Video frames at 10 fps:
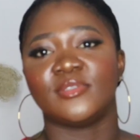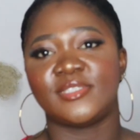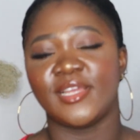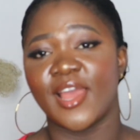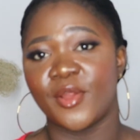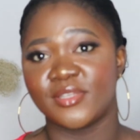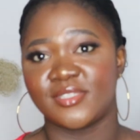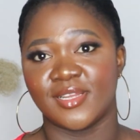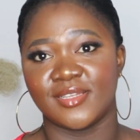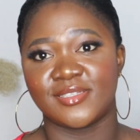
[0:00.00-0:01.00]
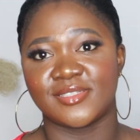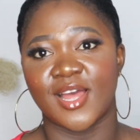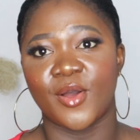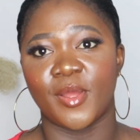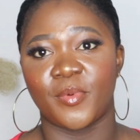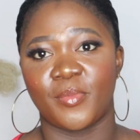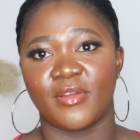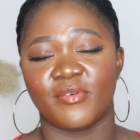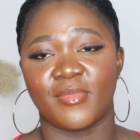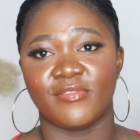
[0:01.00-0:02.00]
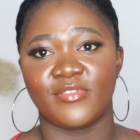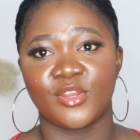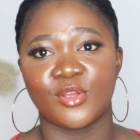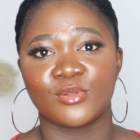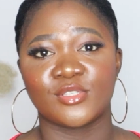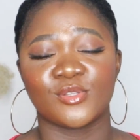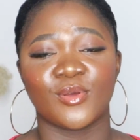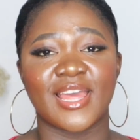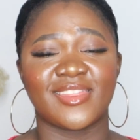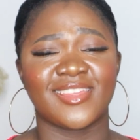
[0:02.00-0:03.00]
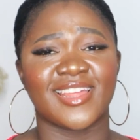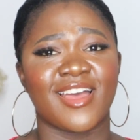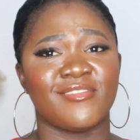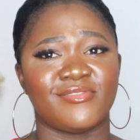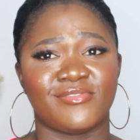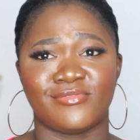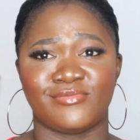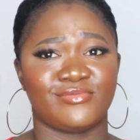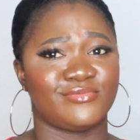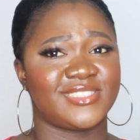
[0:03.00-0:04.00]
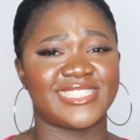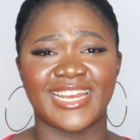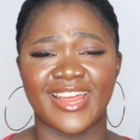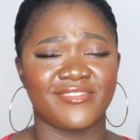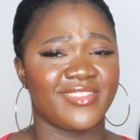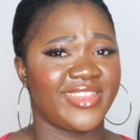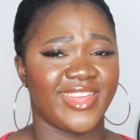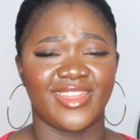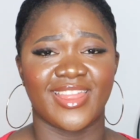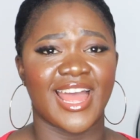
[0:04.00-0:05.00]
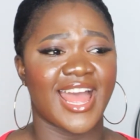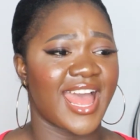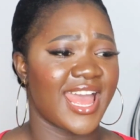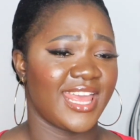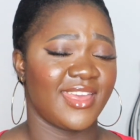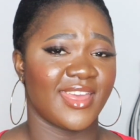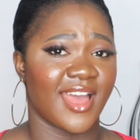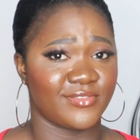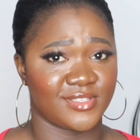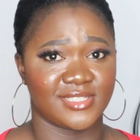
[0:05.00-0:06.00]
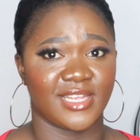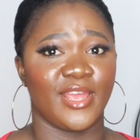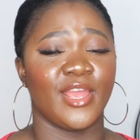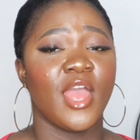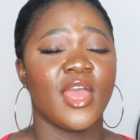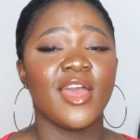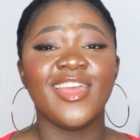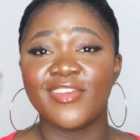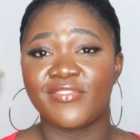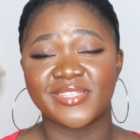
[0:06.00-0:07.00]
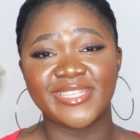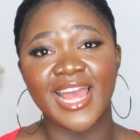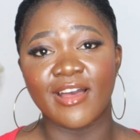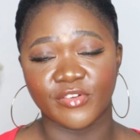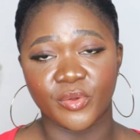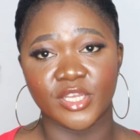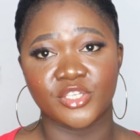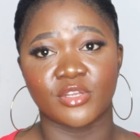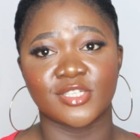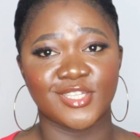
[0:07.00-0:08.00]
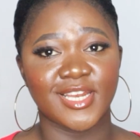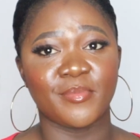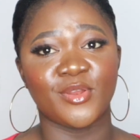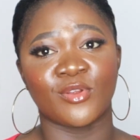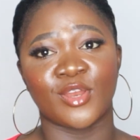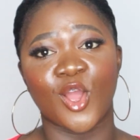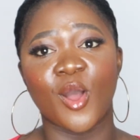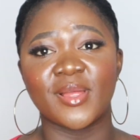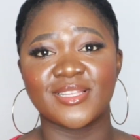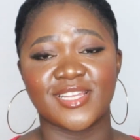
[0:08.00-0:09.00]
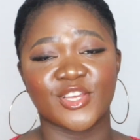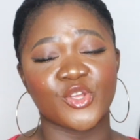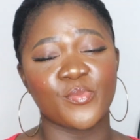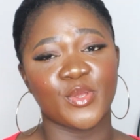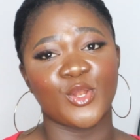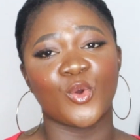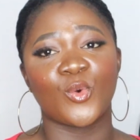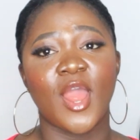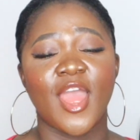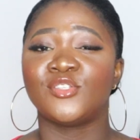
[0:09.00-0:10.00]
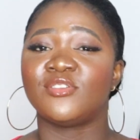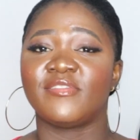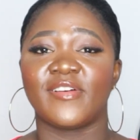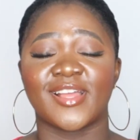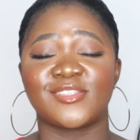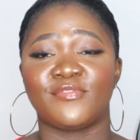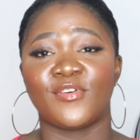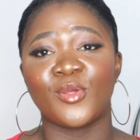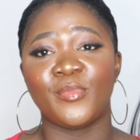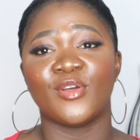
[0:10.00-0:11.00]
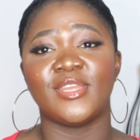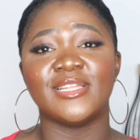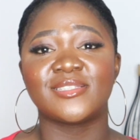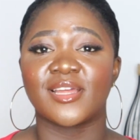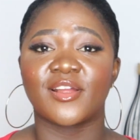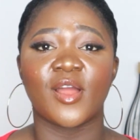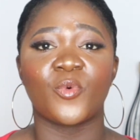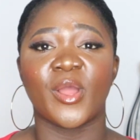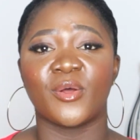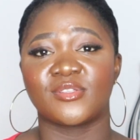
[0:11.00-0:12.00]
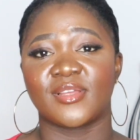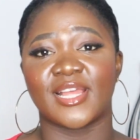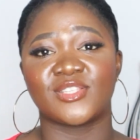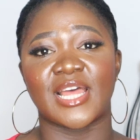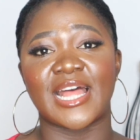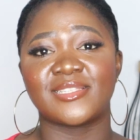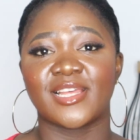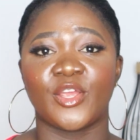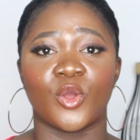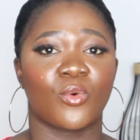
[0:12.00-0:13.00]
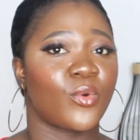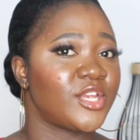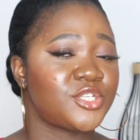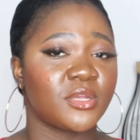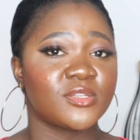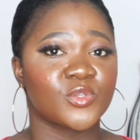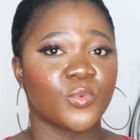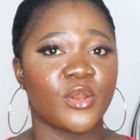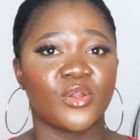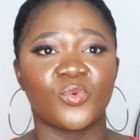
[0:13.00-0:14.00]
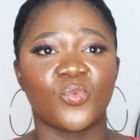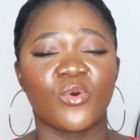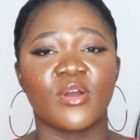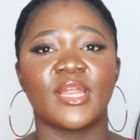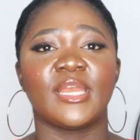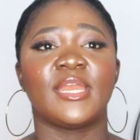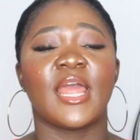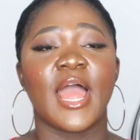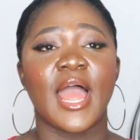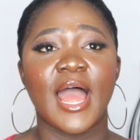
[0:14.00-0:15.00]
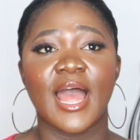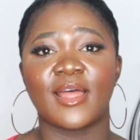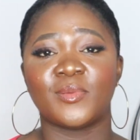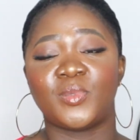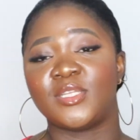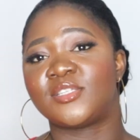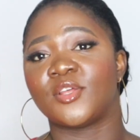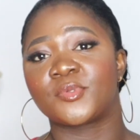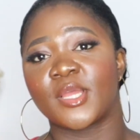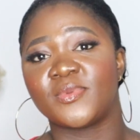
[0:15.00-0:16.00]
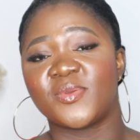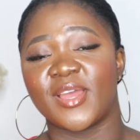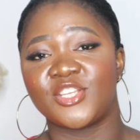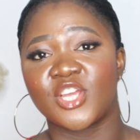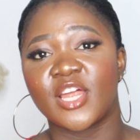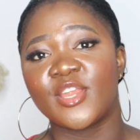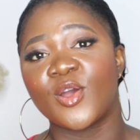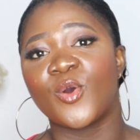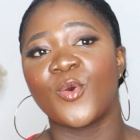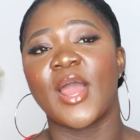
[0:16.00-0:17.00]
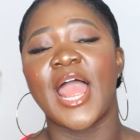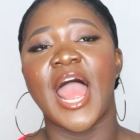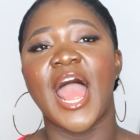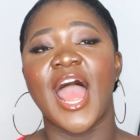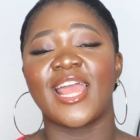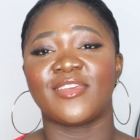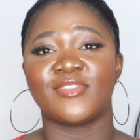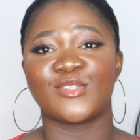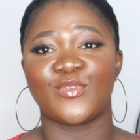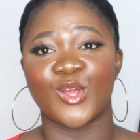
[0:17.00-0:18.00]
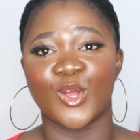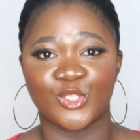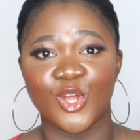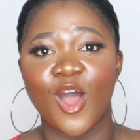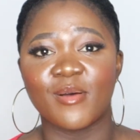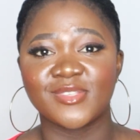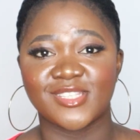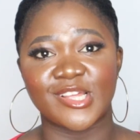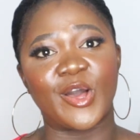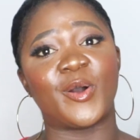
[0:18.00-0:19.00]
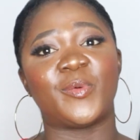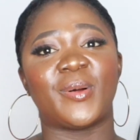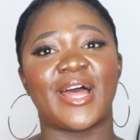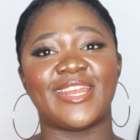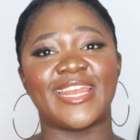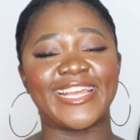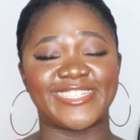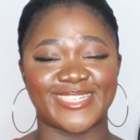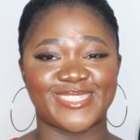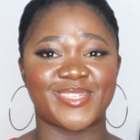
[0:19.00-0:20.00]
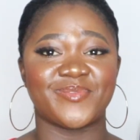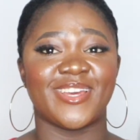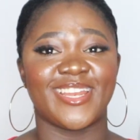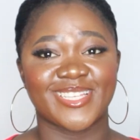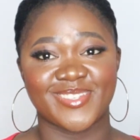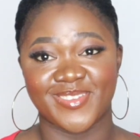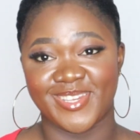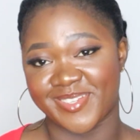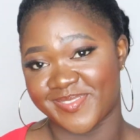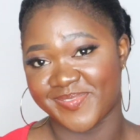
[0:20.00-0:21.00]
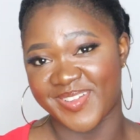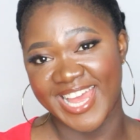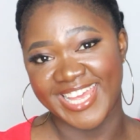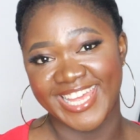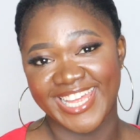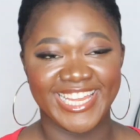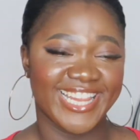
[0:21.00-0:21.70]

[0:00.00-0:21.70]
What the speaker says: See, I wrote it down. This is how I prepare for my videos, so I think that I've said everything that I have to say. If you still have questions, do let me know in the comment section below. Do not forget to follow me on Instagram, where I also get to answer your questions one-on-one. And please subscribe to my channel. Give this video a thumbs up, and I shall see you in my next video. Bye.